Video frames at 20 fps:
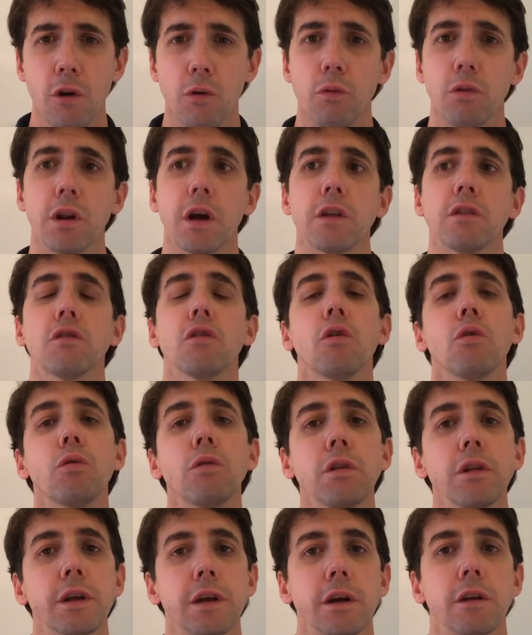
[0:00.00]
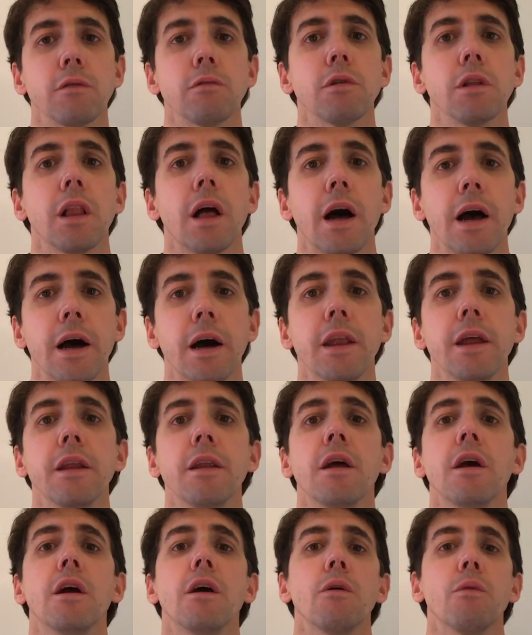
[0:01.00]
We're not totally going to rely on
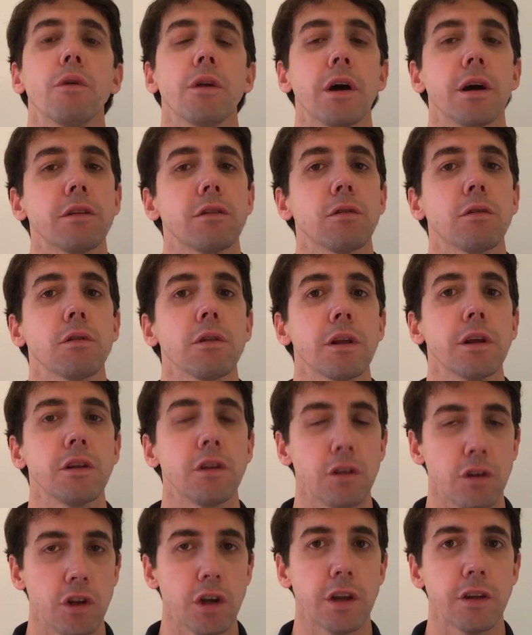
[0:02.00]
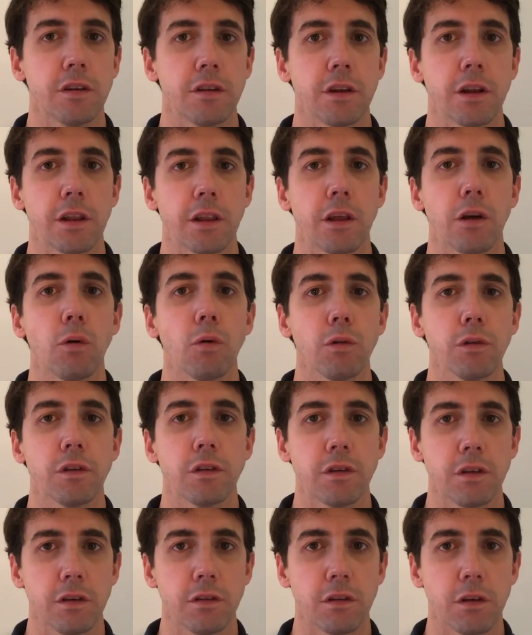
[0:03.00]
it. We're not totally jettisoning the old
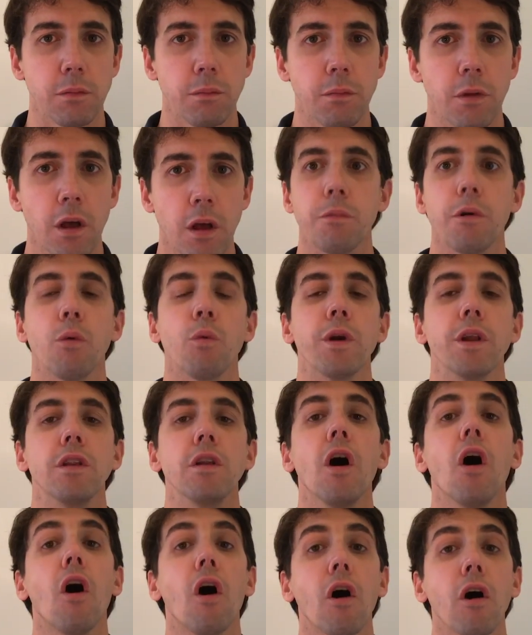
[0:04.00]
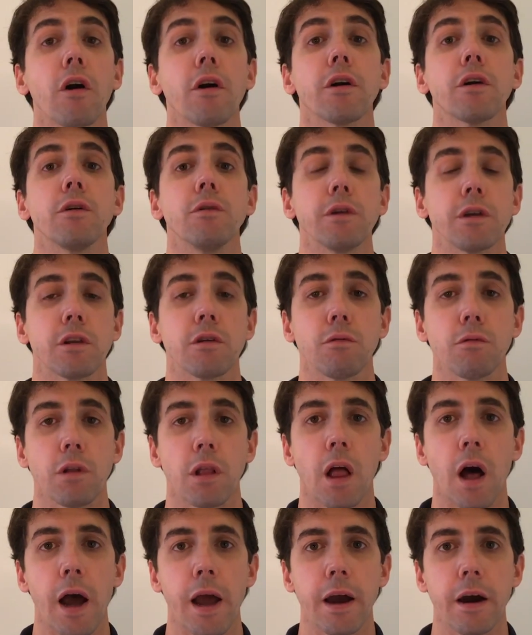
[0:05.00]
system, but we are going to
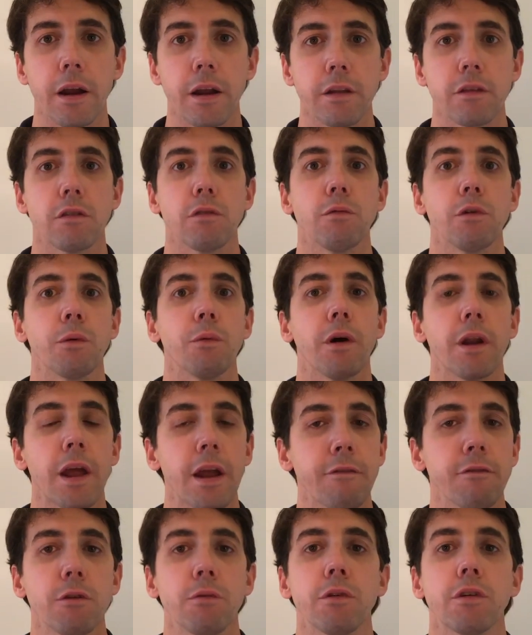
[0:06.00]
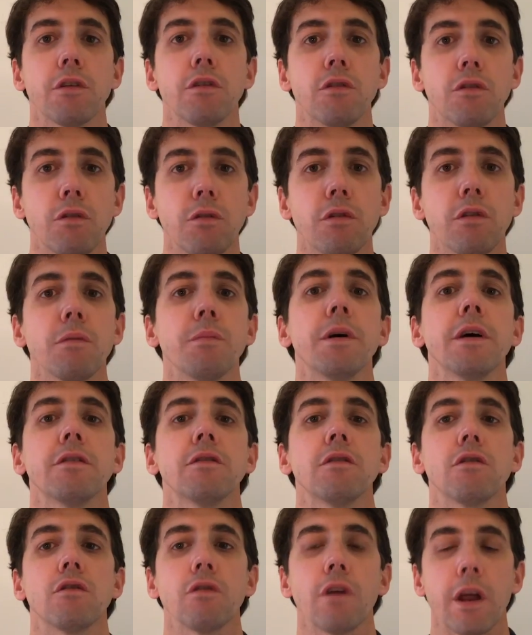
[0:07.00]
rely on it. So we want everyone to do their
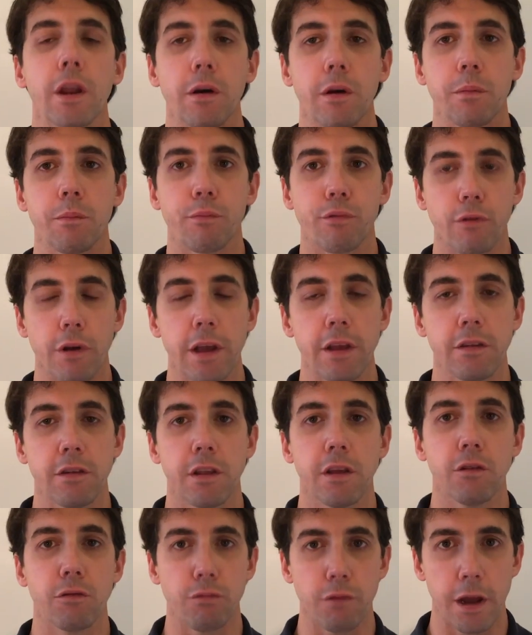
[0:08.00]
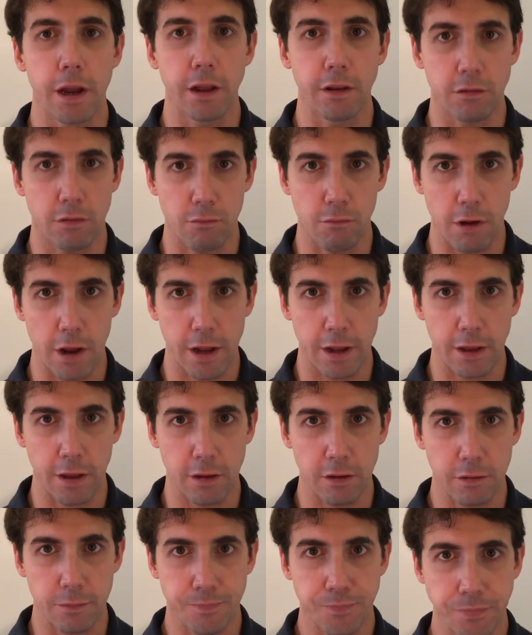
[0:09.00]
best to try to embrace these ratings and
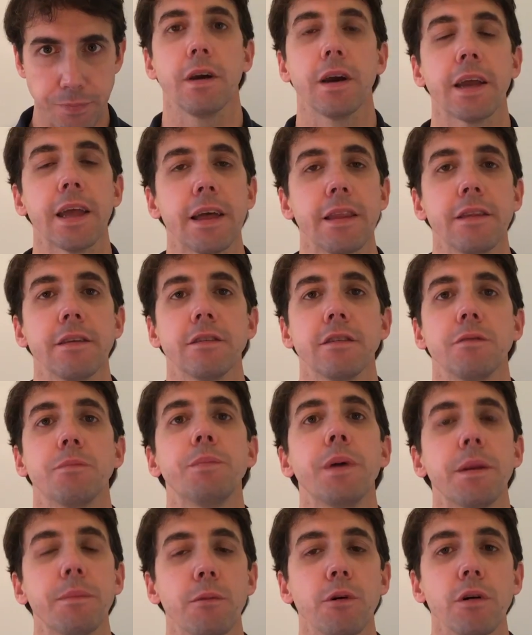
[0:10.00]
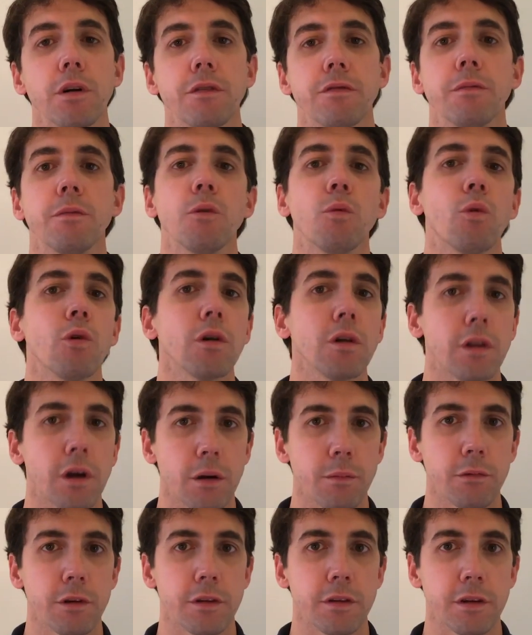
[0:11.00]
rankings. Again, this is Ben Murray from the World
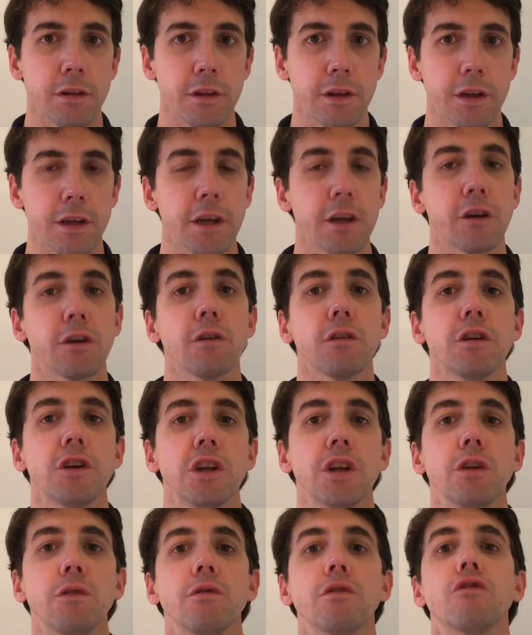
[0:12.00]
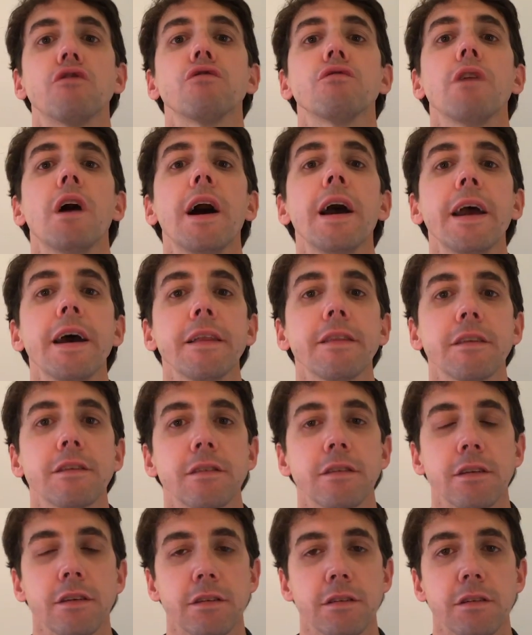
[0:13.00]
Arm Wrestling League, encouraging you to try out
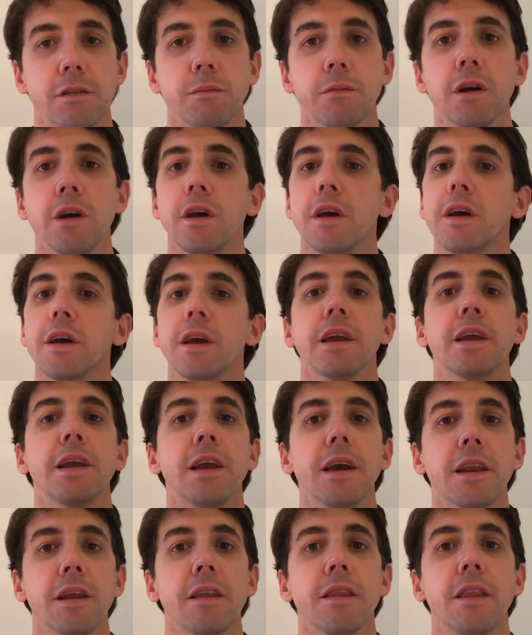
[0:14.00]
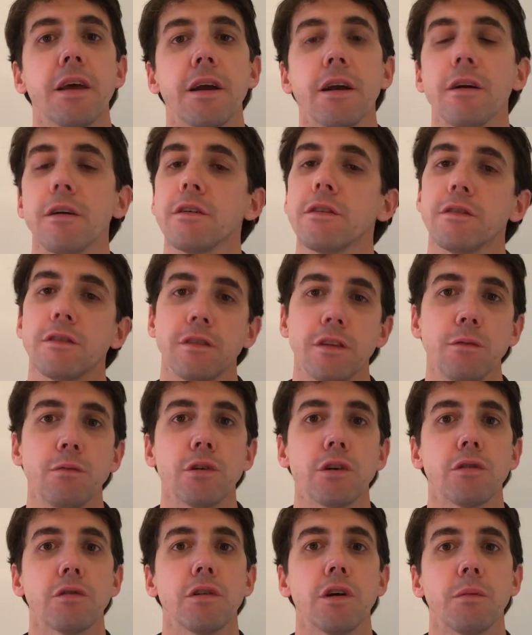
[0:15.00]
the system, get in there, see
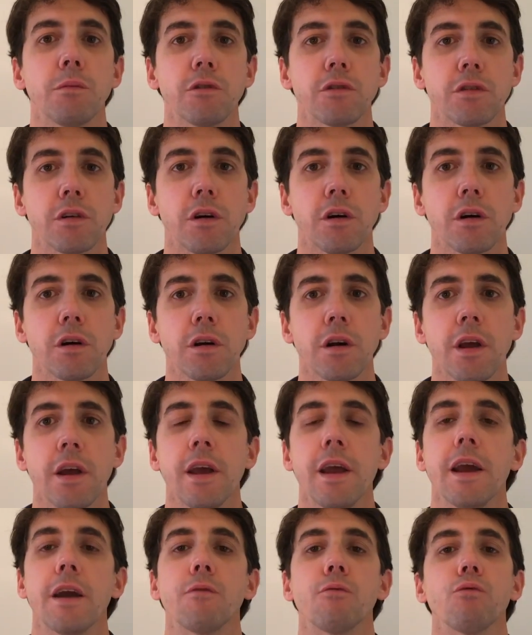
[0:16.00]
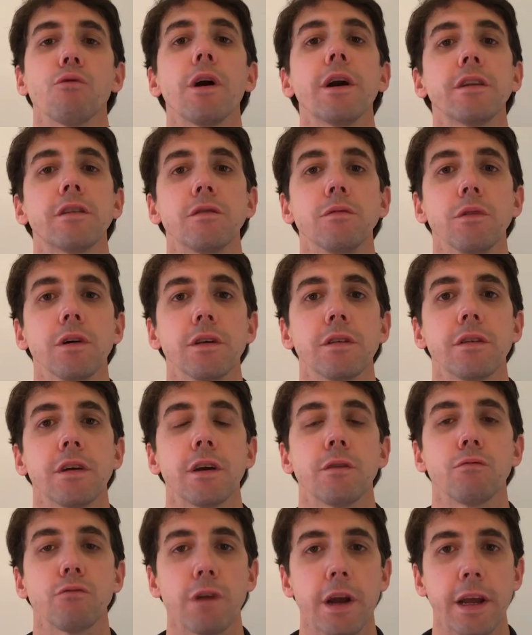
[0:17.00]
what your numbers are, and write to us
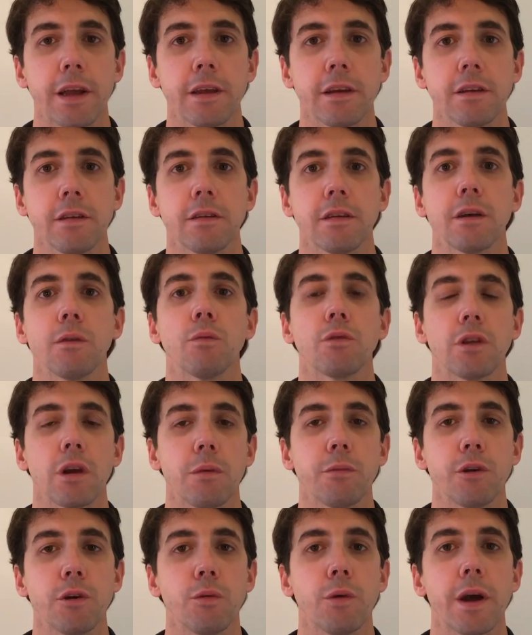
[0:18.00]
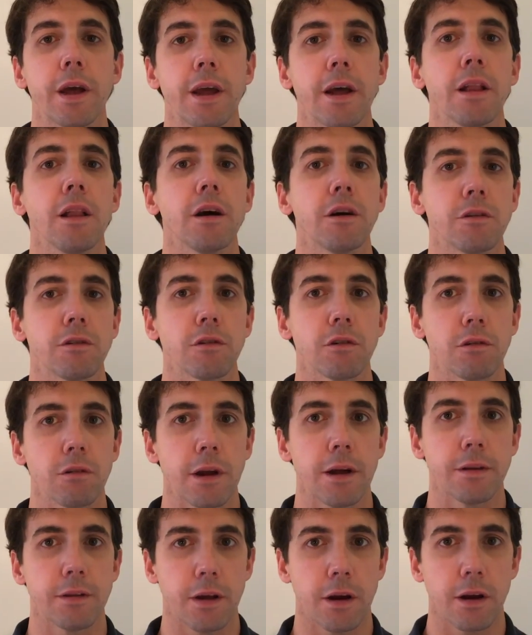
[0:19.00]
at
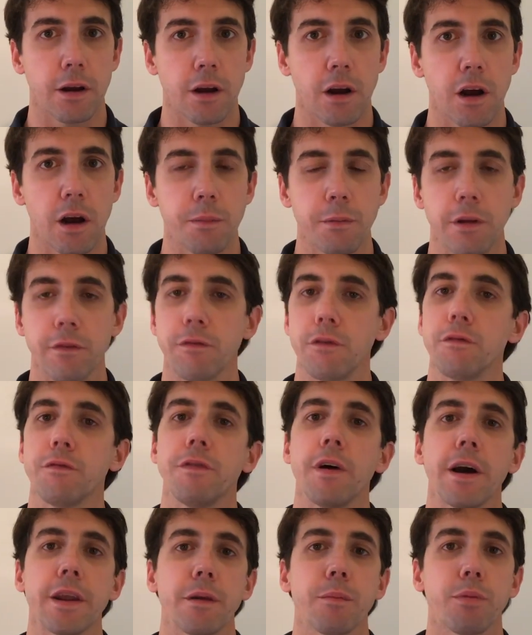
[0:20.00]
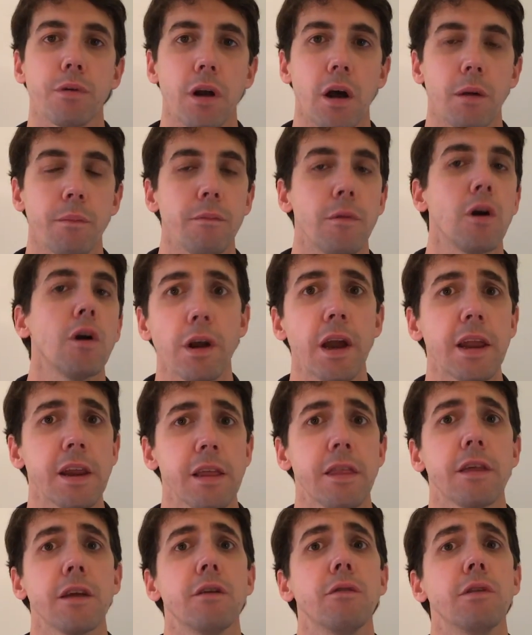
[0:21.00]
rankings@walunderground.com if you find a problem or
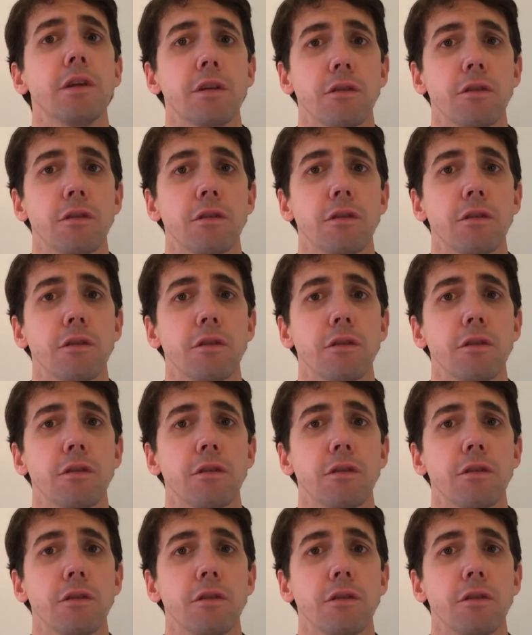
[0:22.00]
anything you